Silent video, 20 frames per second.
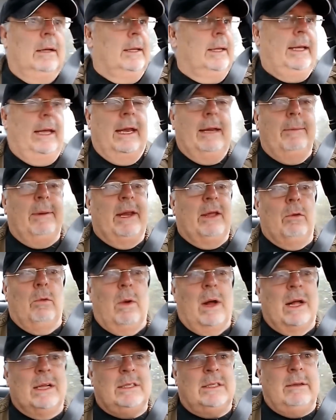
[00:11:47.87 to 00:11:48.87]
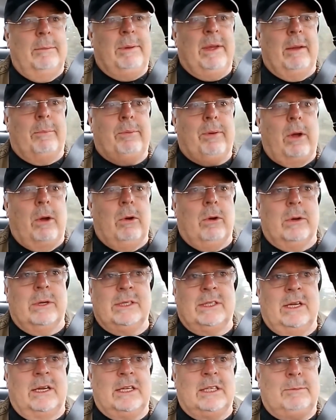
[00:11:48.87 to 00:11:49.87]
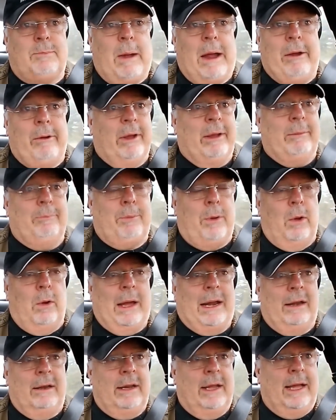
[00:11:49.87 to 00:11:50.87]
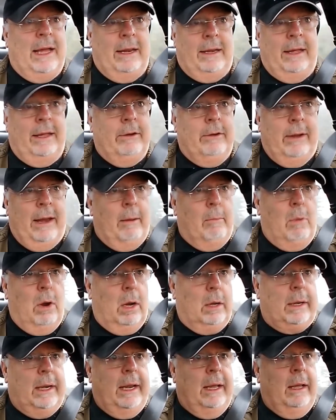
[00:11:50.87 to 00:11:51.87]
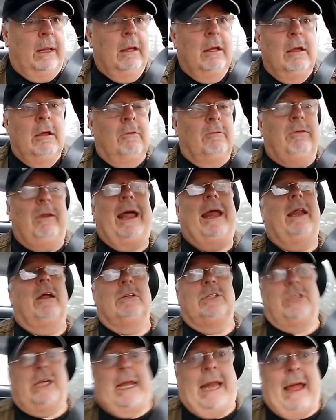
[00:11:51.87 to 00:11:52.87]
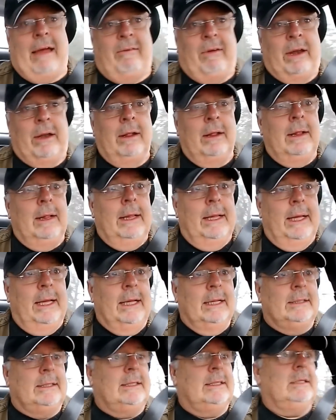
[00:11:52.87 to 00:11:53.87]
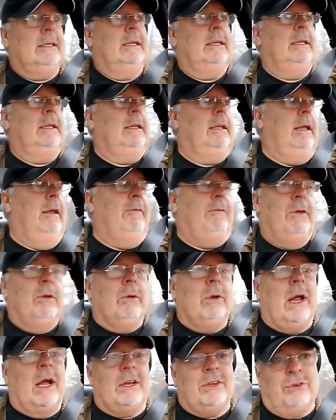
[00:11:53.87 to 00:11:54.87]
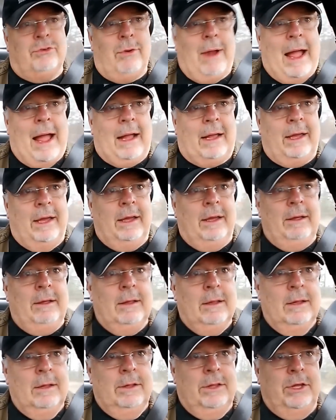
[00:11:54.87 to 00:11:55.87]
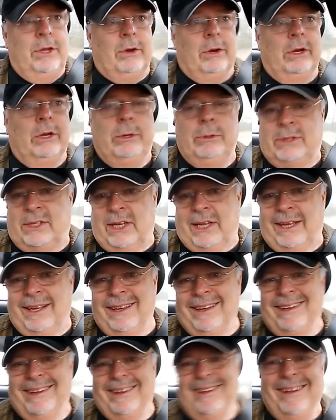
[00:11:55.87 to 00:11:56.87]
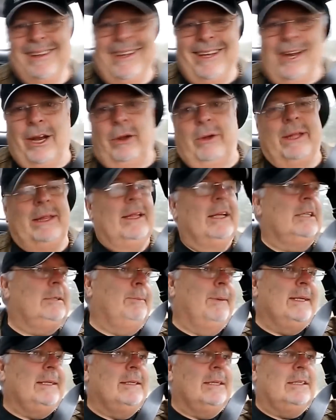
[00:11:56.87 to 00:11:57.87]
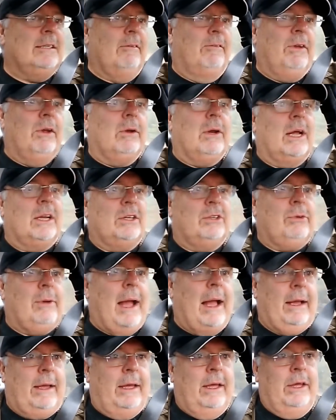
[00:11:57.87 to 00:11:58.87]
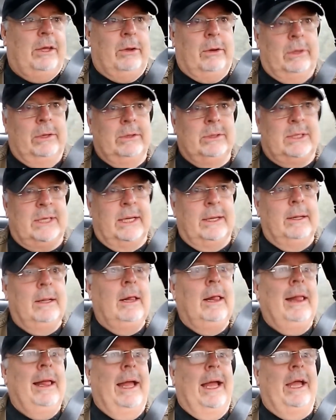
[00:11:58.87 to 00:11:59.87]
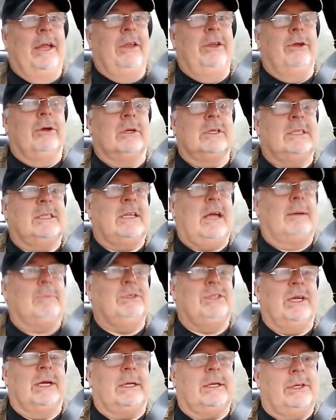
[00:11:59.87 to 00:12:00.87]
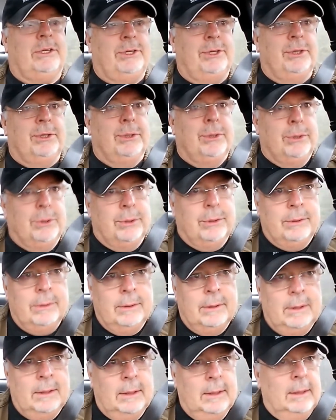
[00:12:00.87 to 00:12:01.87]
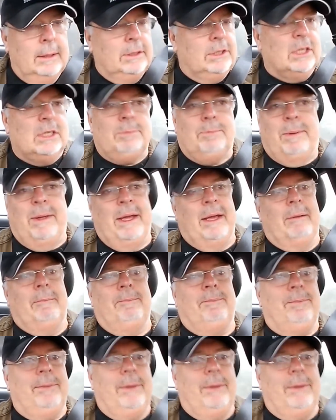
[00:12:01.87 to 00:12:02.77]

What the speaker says: anybody who wants to be a pro or is an aspiring pro at internet marketing flat out should have it. If you're not tracking, you're losing. In this business, if you're not tracking, you're losing, and you're subject to just being